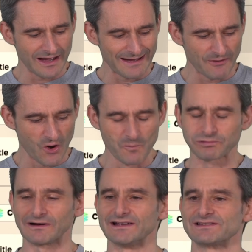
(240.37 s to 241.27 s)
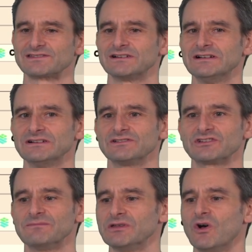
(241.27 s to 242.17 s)
home price, there's
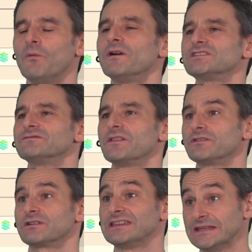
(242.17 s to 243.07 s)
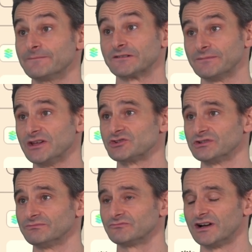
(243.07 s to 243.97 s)
going to be a whole bunch of other key
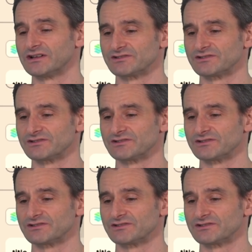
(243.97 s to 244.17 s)
information, right?